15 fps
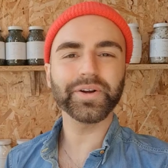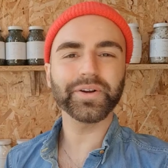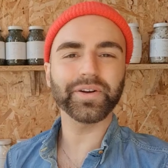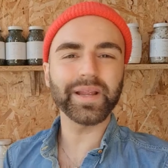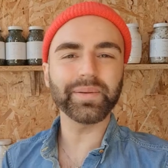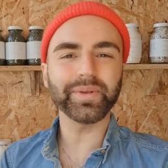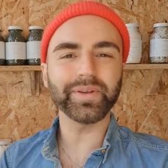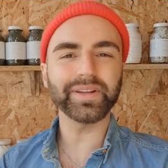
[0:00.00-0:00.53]

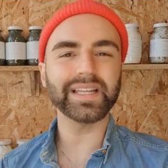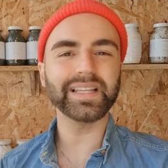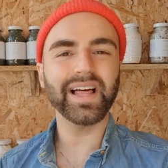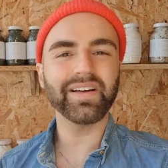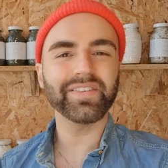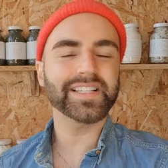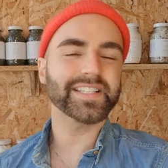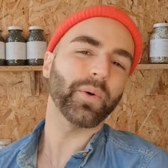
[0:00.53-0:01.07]
Korean beauty
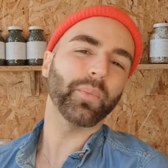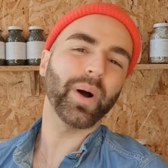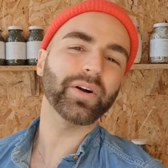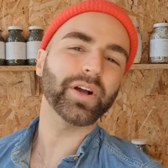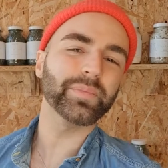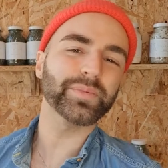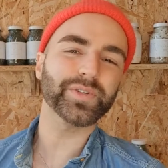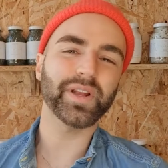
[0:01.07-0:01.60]
lovers,
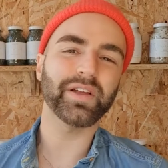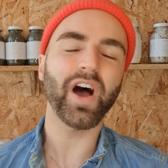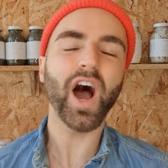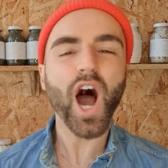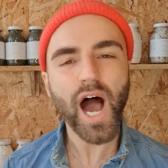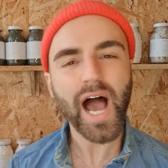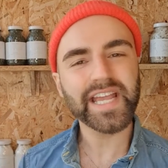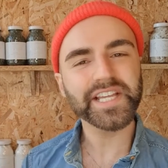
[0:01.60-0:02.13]
welcome to
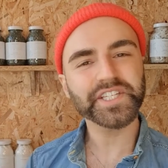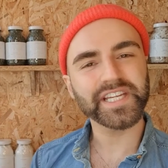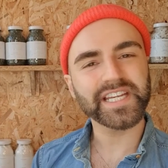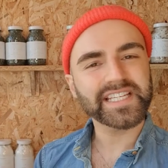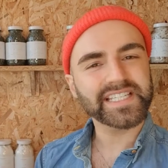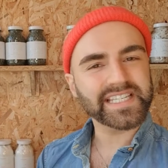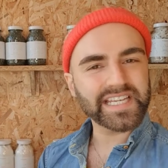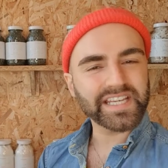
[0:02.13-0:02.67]
another
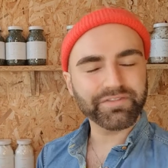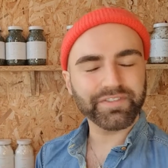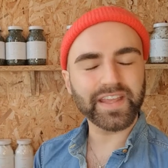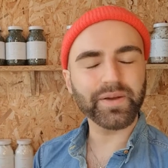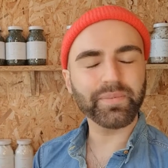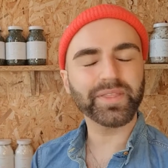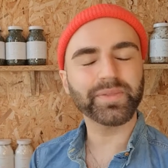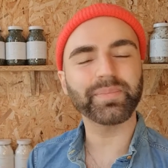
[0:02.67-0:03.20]

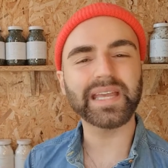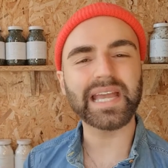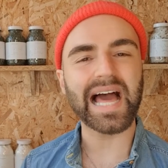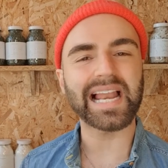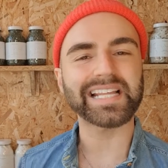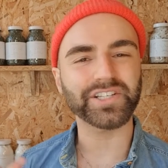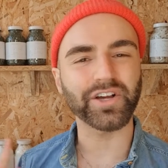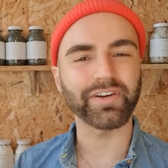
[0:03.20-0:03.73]
IGTV with me,
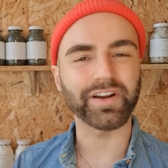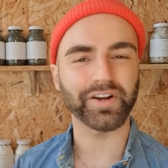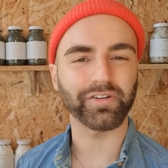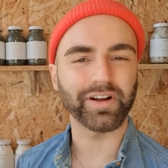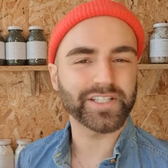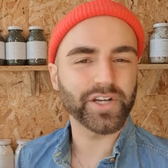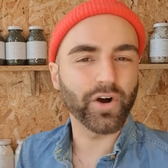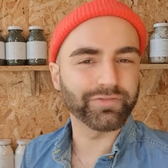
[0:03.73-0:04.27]
Alex, co-founder and
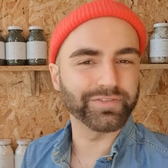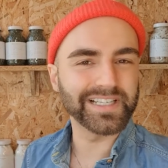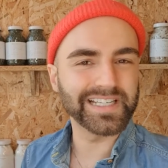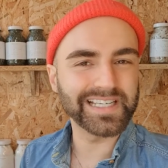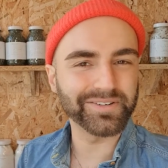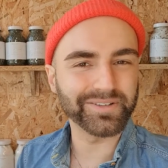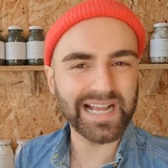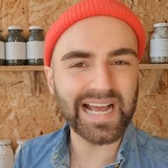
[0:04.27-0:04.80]
creator of
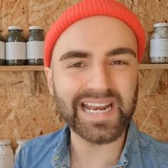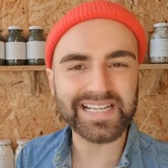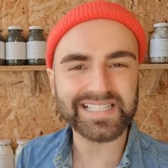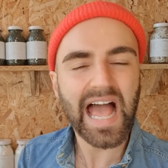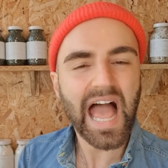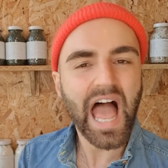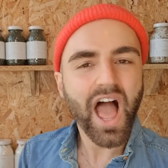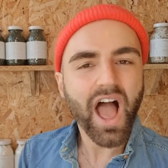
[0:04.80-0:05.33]
Nini Organics.
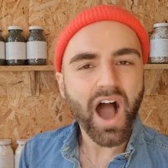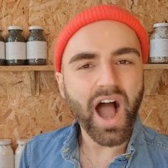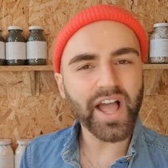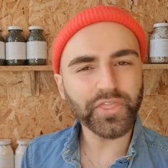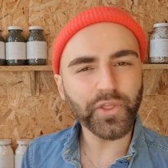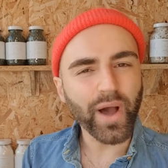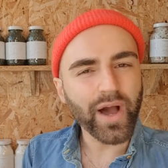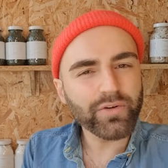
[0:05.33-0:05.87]
I
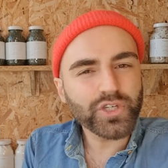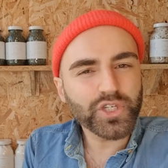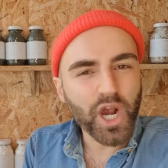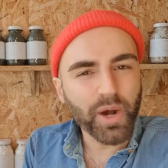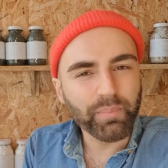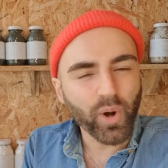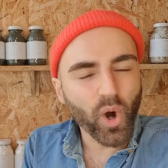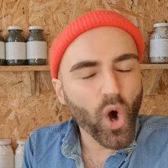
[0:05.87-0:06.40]
thought I'd
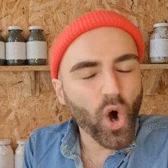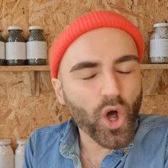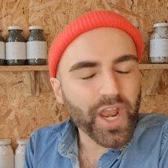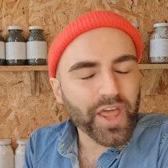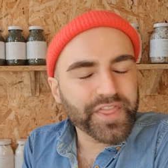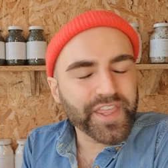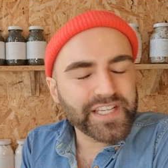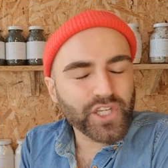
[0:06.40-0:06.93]
jump on
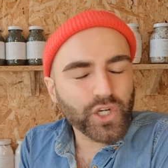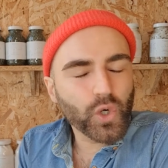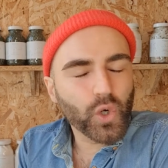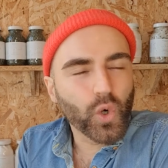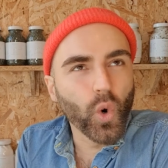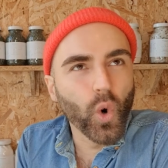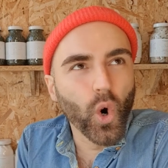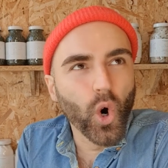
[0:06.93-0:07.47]
this
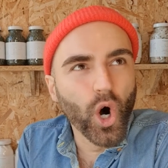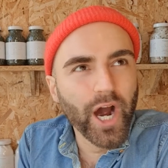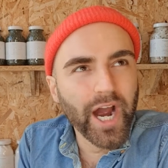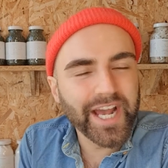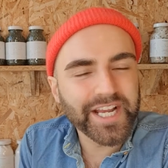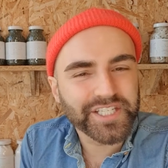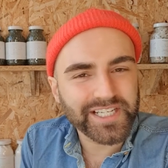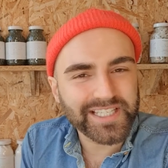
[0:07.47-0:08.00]

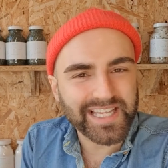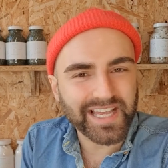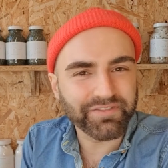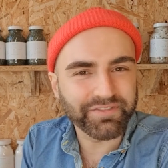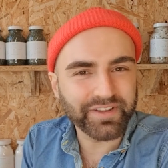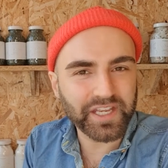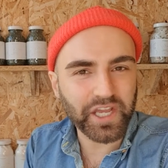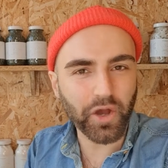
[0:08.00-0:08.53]
gorgeous
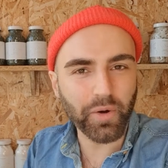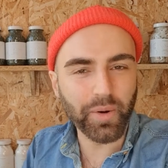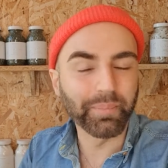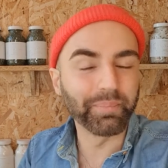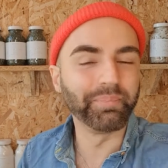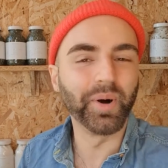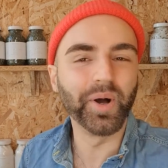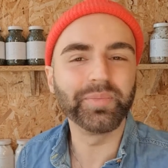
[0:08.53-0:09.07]
video
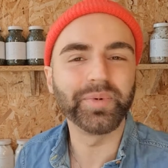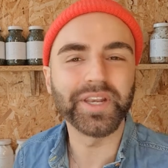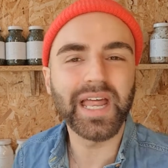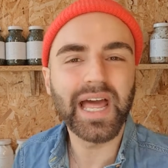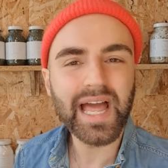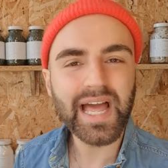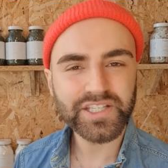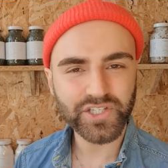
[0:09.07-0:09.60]

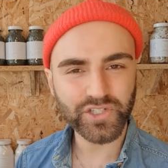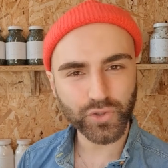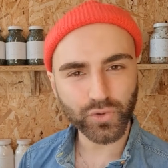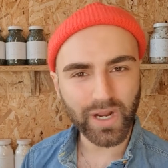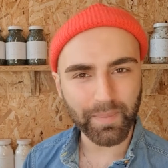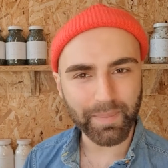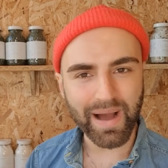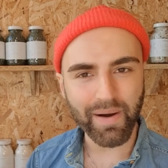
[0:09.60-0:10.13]
moment to
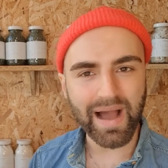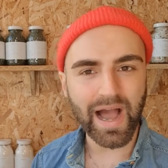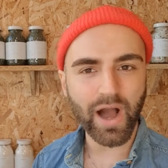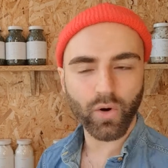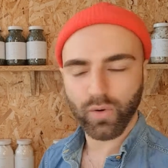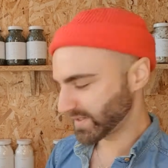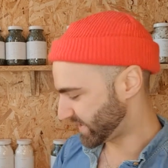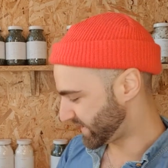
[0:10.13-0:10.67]
talk about our